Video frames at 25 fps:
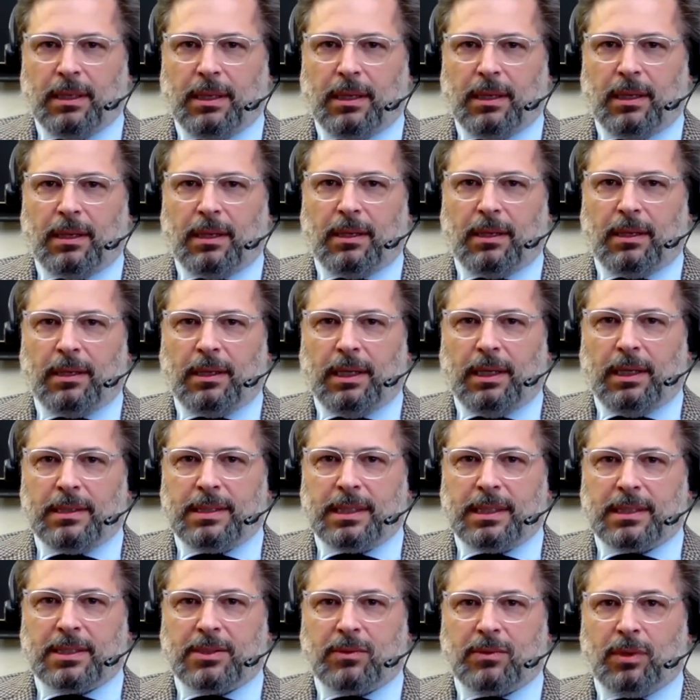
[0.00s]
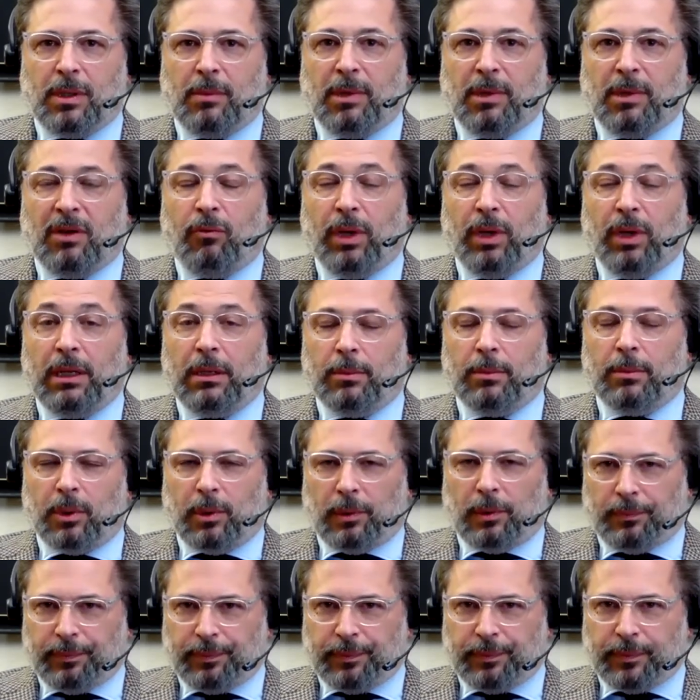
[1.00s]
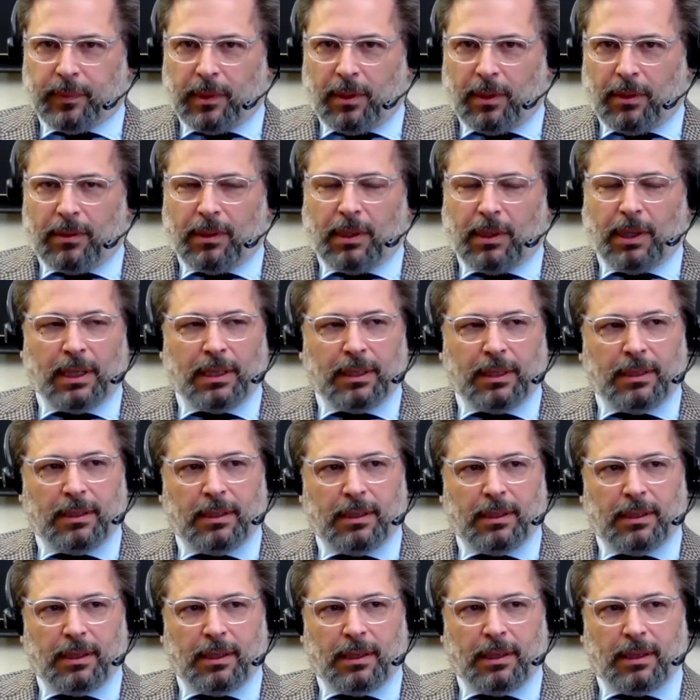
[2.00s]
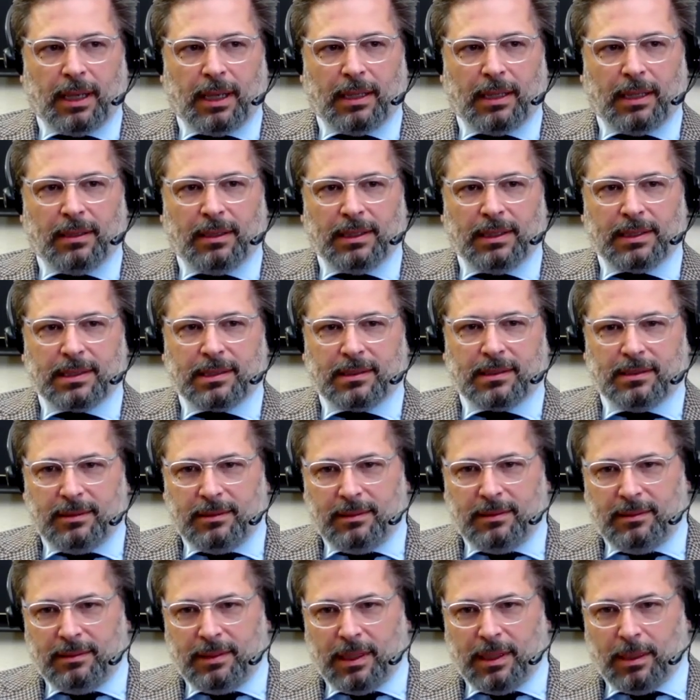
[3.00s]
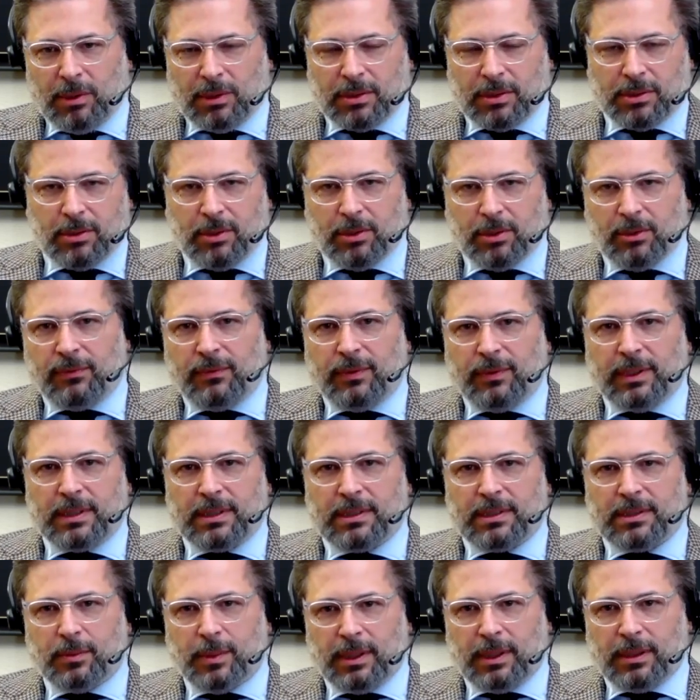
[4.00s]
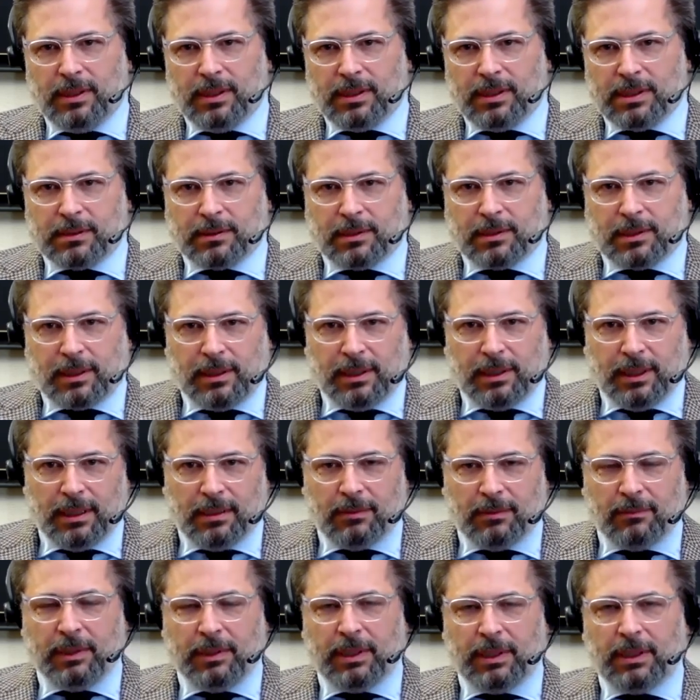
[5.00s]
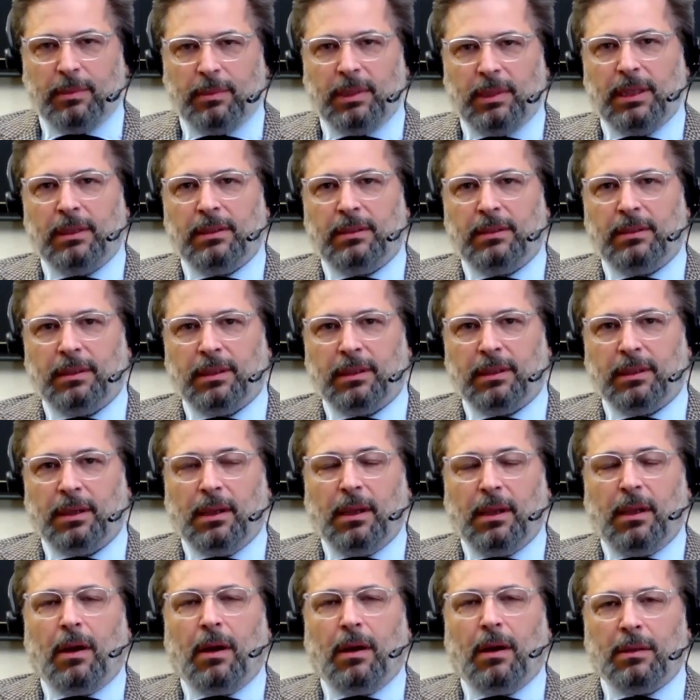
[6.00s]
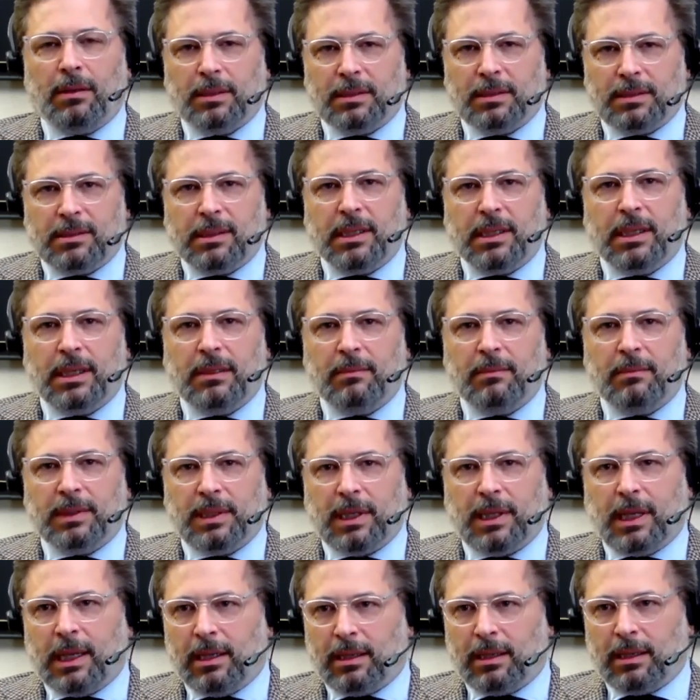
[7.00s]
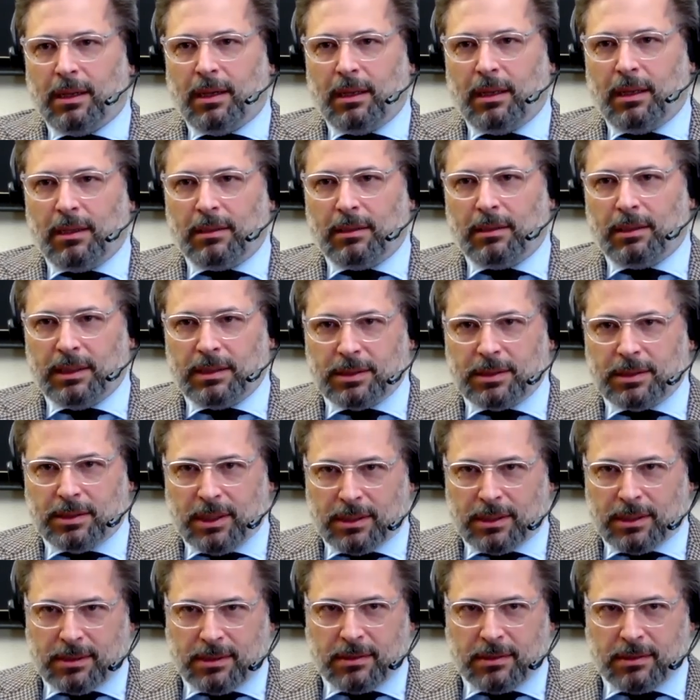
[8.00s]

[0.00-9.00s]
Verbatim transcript: uh, is extremely readable. No? And, uh, and this double surface with this clean readability on the same dial color. It's just the